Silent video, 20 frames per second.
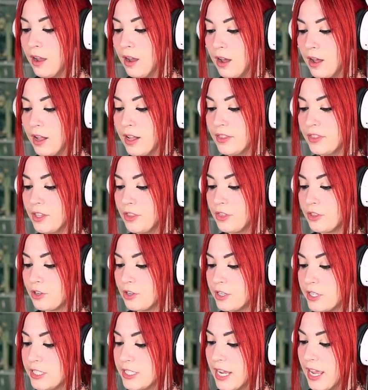On the
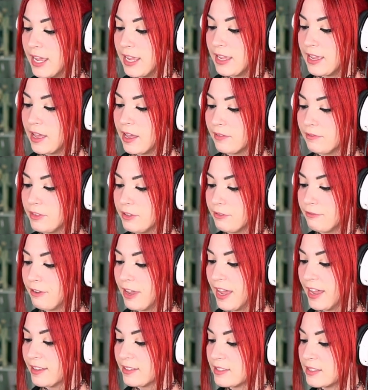3rd day of the
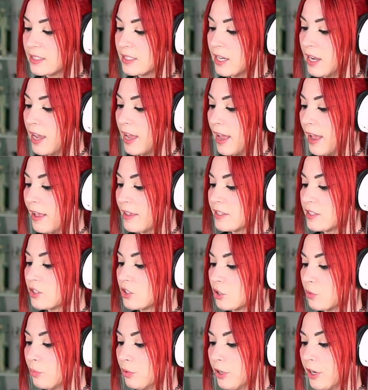fast,
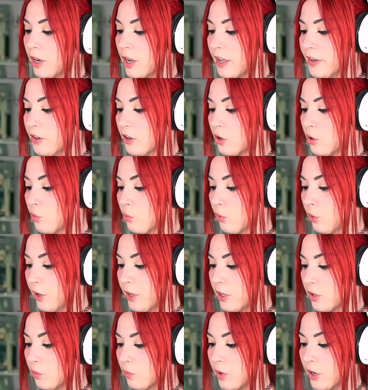Esther put on her
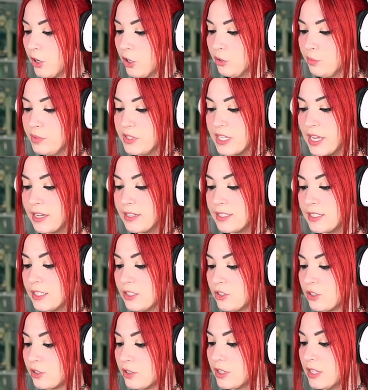royal robes and
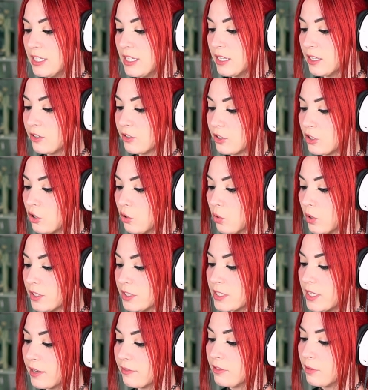entered the inner court
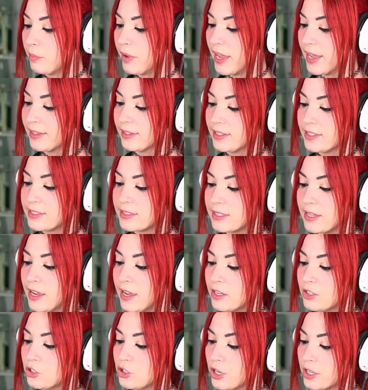of the palace,
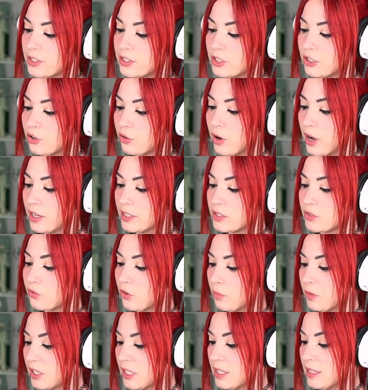just across from
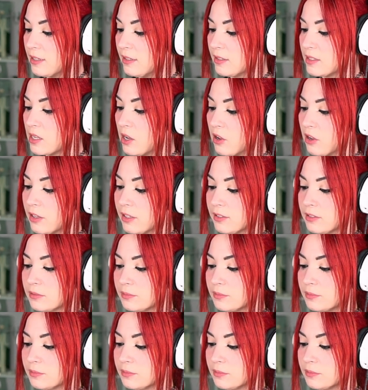the king's hall.